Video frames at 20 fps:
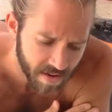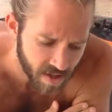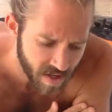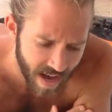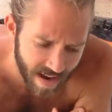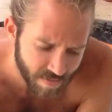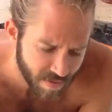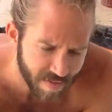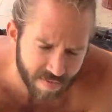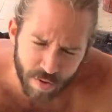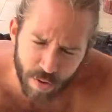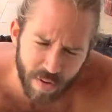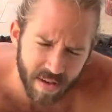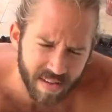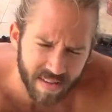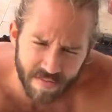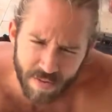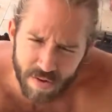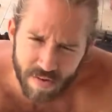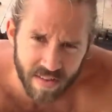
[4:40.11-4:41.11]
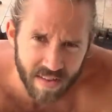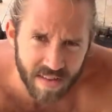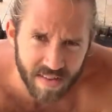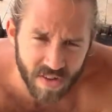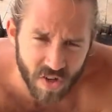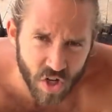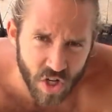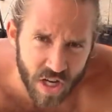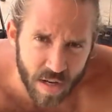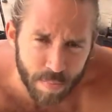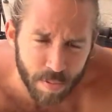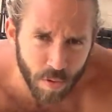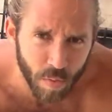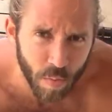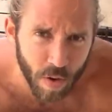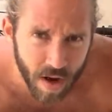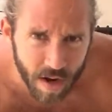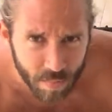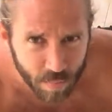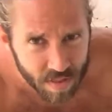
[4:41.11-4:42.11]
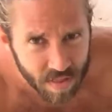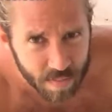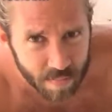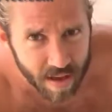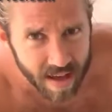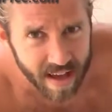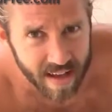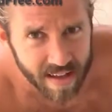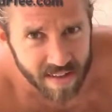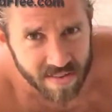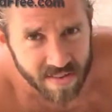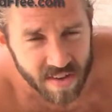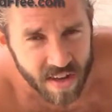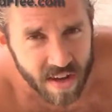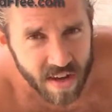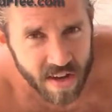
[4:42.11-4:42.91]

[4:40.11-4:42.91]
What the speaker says: after a few weeks of using this cheaper one with the bands,